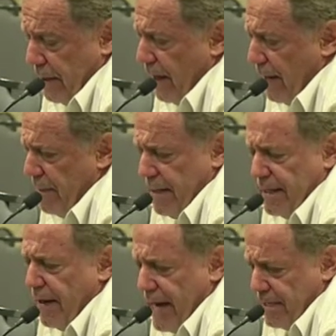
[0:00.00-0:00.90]
I mean,
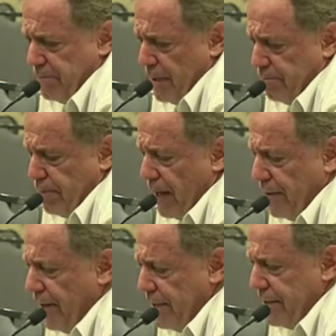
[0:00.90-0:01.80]
there has been
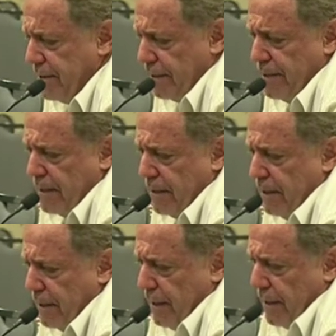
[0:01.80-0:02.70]
progress, and
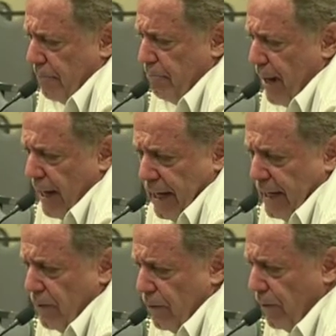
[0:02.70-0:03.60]

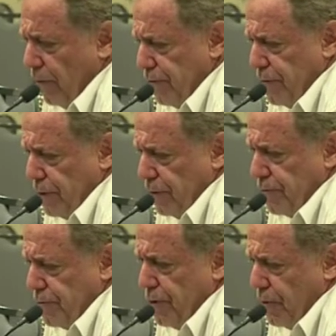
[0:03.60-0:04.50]
bilingual
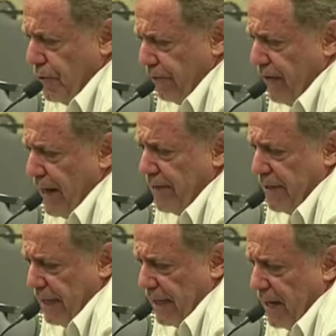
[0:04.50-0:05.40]
schools do defend
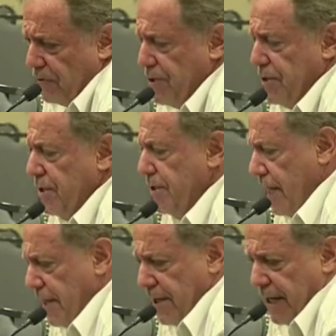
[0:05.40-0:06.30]
their cultures,
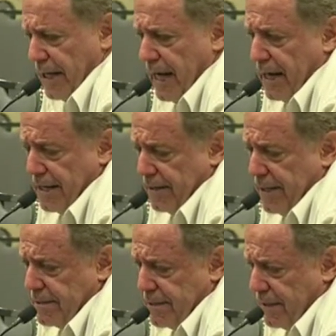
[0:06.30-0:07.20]
and you could argue
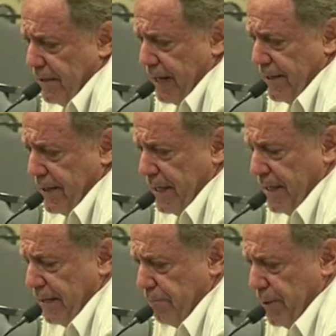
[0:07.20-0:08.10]
that's a great thing,
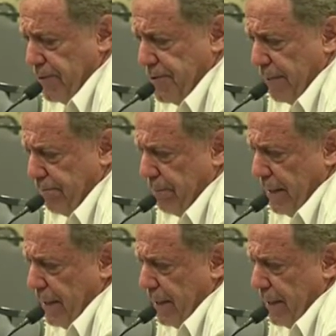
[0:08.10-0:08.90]
it builds up,